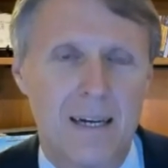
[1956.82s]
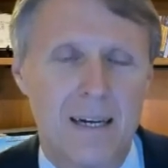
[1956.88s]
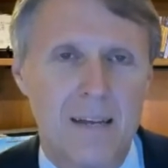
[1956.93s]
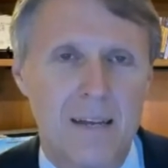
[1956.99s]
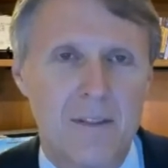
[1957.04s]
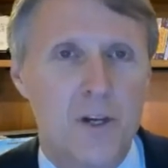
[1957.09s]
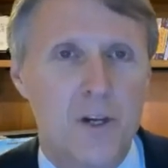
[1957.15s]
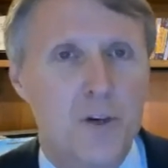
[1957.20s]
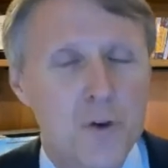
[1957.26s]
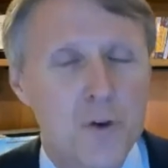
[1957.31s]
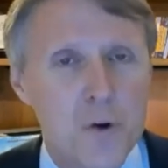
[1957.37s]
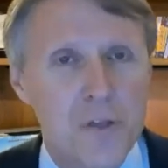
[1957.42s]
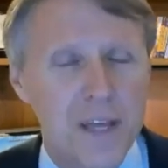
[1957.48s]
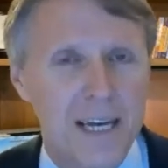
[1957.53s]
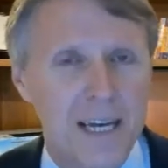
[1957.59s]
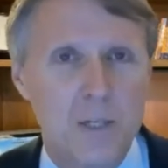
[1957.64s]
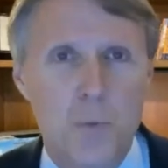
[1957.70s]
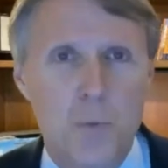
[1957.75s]
The truth
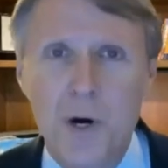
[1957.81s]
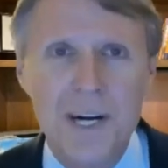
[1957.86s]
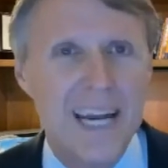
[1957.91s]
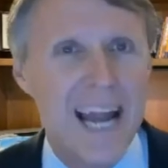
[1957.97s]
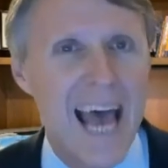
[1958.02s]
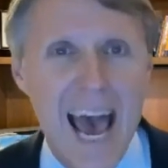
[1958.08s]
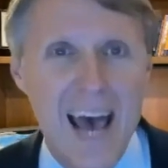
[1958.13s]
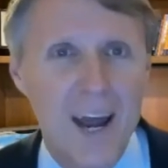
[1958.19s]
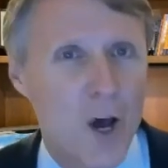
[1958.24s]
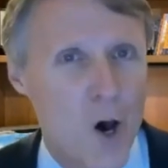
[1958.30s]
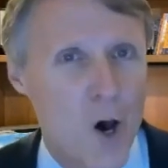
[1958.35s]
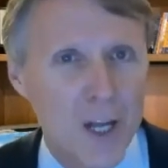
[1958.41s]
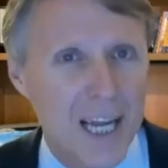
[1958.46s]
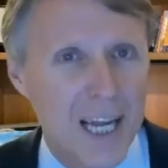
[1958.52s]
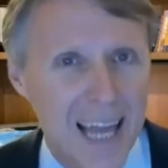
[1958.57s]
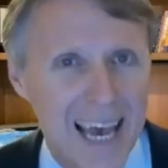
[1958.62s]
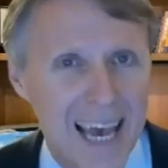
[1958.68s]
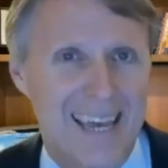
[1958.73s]
is, we're not
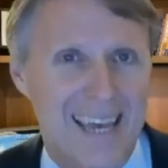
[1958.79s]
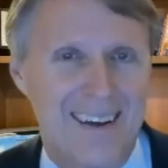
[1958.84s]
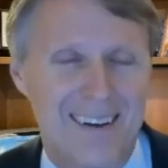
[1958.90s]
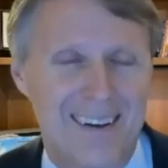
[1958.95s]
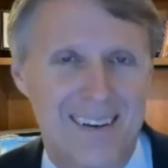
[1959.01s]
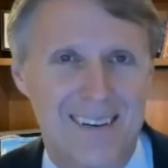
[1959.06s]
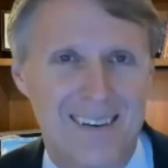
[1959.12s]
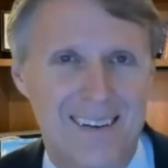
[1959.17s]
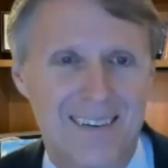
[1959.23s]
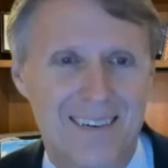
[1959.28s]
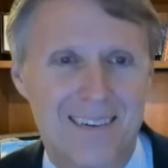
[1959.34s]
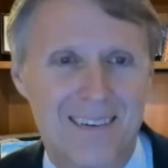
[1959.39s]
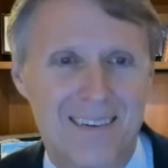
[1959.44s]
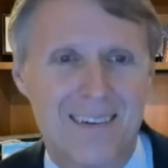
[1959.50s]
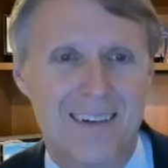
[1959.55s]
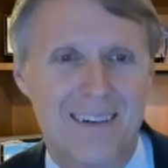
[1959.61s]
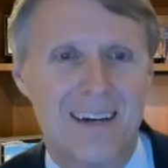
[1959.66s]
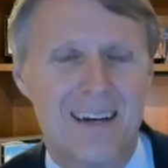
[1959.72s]
all alike.
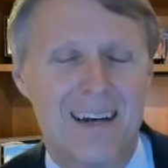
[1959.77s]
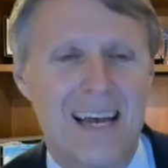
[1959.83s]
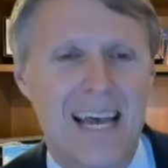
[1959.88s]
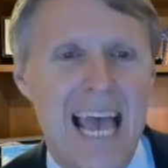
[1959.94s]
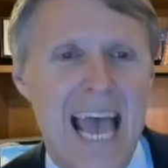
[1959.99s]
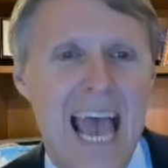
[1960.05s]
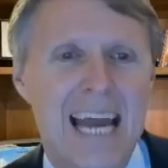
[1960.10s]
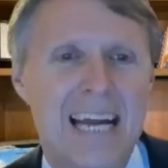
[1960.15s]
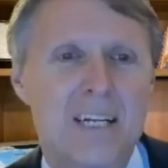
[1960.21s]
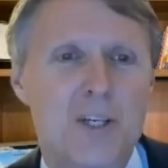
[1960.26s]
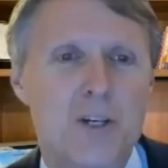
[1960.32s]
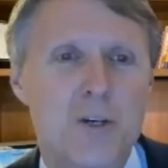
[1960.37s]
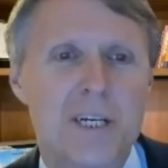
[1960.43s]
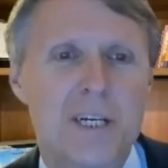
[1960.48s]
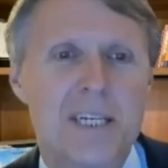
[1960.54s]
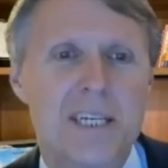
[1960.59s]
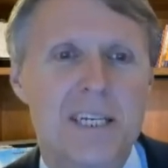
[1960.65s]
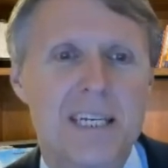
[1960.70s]
And as you
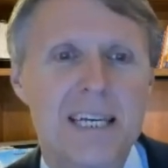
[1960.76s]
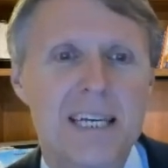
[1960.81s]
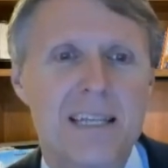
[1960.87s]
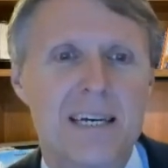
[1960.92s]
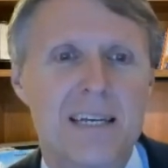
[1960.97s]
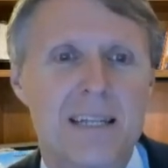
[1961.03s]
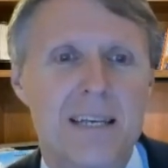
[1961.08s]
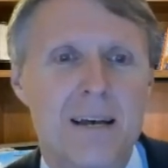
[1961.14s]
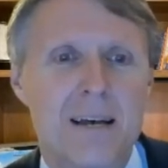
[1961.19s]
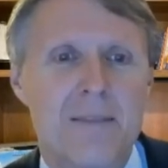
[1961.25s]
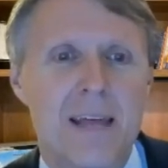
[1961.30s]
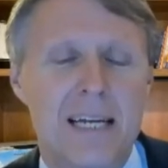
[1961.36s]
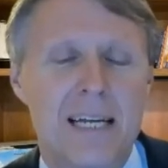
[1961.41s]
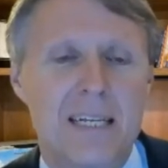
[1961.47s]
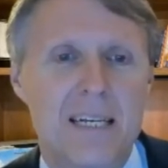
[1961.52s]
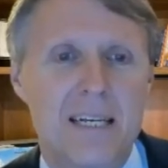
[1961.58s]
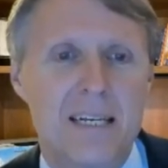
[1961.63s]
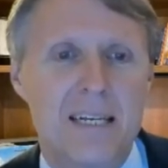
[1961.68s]
can see, that
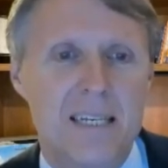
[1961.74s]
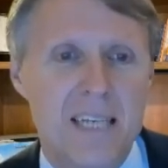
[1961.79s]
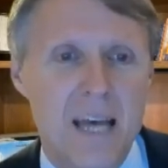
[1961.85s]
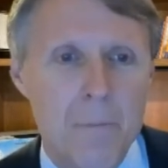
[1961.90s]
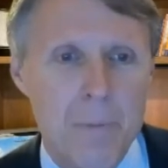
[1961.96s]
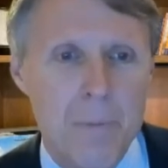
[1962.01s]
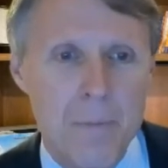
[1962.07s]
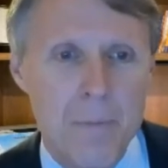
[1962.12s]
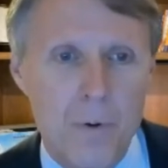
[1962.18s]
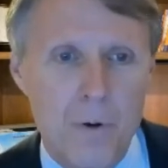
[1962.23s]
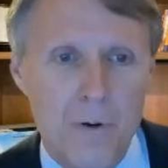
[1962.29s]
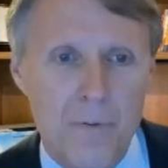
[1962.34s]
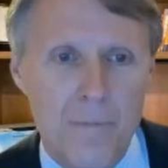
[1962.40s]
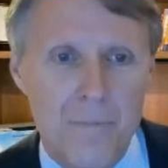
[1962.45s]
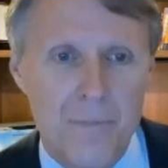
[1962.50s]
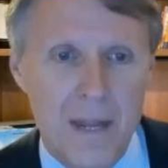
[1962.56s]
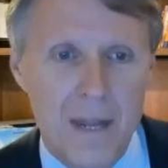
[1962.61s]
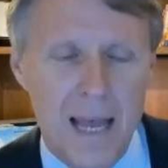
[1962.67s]
that some
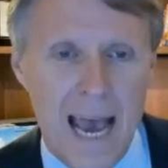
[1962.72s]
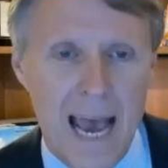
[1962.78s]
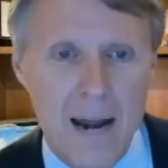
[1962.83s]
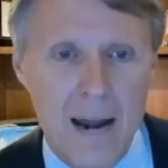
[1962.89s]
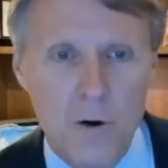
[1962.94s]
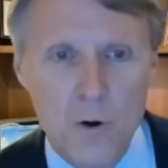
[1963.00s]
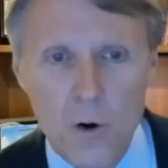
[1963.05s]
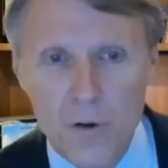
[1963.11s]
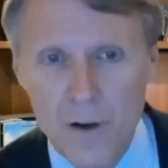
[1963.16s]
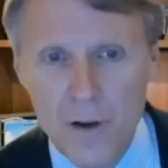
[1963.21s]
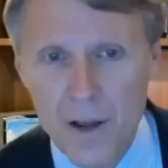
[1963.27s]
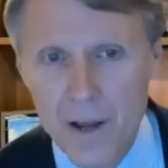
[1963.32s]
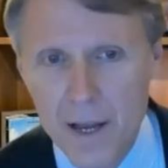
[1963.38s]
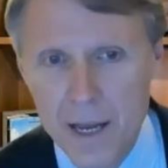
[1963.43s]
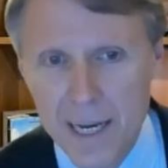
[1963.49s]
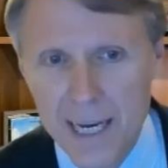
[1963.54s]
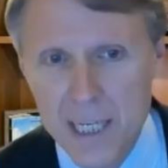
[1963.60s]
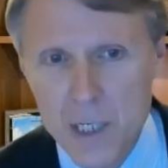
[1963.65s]
people, I don't know
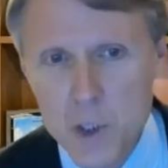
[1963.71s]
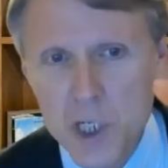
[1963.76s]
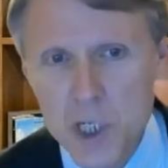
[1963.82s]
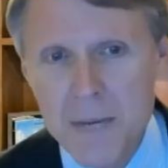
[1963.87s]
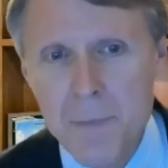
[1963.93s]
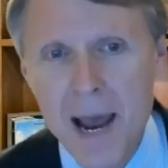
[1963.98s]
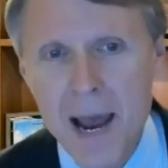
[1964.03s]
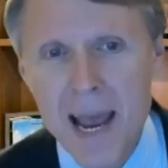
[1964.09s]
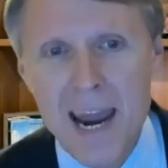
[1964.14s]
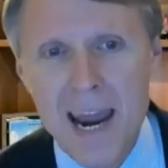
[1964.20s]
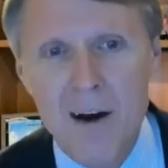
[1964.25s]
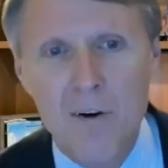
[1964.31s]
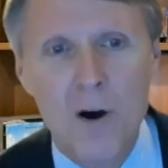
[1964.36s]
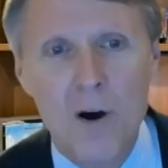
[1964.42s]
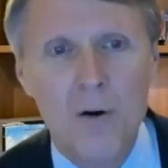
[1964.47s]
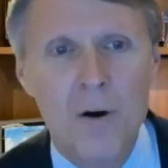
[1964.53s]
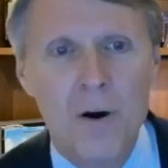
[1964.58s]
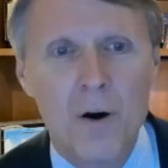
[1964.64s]
can you see my
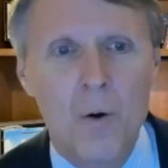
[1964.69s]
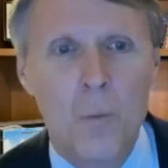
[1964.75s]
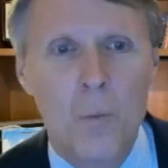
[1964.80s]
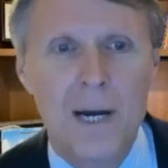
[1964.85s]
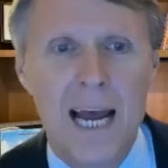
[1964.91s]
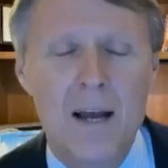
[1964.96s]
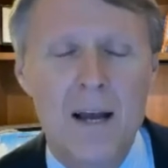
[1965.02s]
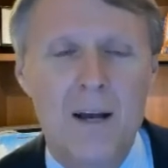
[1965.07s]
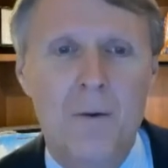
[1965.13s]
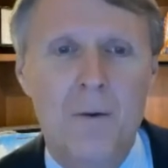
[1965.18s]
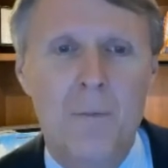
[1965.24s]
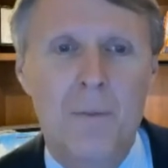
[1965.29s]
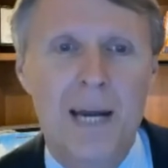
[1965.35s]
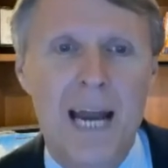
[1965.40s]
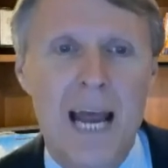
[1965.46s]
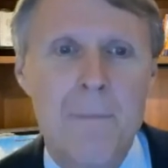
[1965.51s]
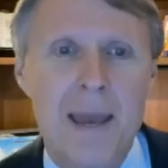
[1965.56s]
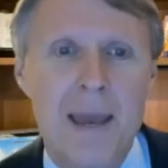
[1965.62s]
arrow when I
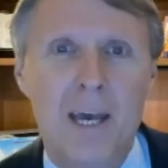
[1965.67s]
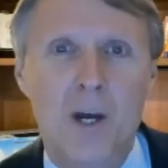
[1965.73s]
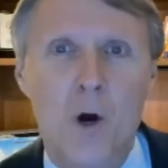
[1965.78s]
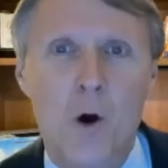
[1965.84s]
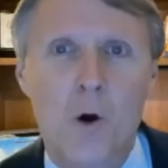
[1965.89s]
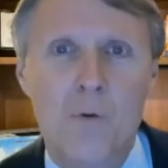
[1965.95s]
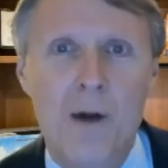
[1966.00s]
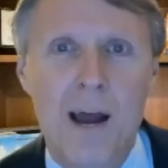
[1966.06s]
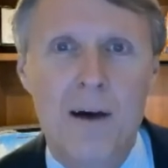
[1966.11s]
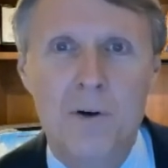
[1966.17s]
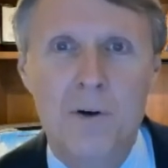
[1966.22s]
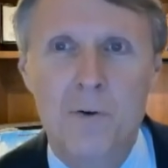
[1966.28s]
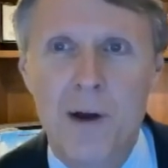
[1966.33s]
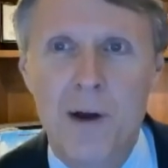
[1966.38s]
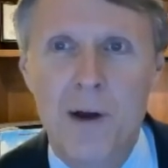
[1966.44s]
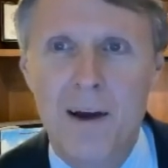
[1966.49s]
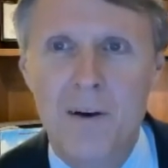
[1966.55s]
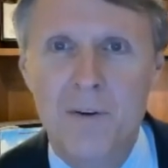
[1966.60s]
when I make it go around
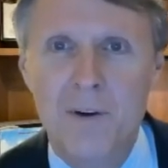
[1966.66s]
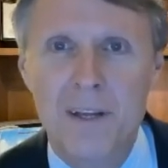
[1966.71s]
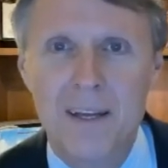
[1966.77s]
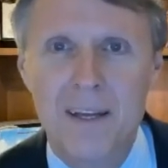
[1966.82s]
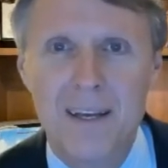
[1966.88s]
and around?